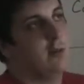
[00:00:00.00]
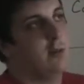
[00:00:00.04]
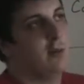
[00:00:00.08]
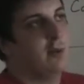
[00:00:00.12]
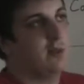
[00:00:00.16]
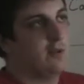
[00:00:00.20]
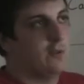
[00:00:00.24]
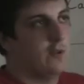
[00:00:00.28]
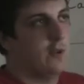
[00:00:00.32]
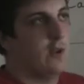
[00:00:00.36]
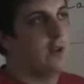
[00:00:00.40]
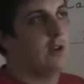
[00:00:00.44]

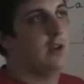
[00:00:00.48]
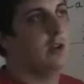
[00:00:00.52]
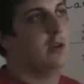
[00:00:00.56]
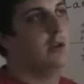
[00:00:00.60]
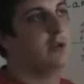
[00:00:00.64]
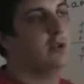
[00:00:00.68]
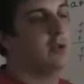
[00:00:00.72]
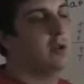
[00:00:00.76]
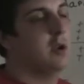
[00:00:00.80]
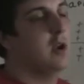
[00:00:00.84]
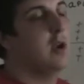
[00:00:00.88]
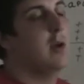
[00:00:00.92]
between
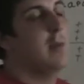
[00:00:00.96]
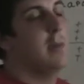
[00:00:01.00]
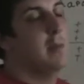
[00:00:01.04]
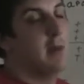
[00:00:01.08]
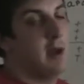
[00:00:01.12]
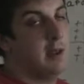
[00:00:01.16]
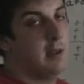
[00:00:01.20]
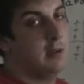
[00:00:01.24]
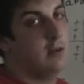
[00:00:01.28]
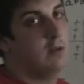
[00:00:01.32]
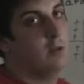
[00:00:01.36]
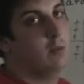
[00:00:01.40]
those
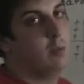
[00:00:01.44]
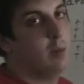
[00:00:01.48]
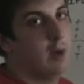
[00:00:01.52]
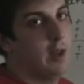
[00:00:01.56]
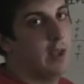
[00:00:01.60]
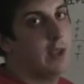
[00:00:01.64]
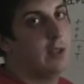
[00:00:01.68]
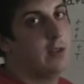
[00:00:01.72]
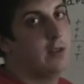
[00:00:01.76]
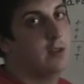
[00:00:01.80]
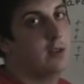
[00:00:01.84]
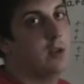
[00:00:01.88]
metal
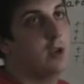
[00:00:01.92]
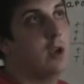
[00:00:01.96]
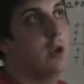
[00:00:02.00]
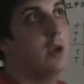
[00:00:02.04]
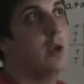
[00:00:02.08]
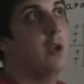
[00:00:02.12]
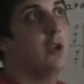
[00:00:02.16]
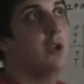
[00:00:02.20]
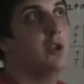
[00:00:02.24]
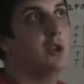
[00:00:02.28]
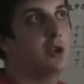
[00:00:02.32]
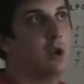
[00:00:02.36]
plates
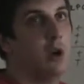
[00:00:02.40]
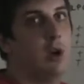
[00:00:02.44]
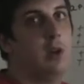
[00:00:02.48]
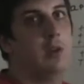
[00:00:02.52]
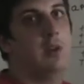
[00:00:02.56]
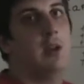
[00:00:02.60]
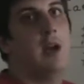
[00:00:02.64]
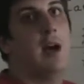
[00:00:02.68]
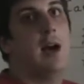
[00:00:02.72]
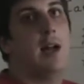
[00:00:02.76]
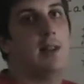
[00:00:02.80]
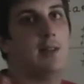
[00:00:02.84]
is
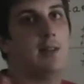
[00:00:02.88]
called a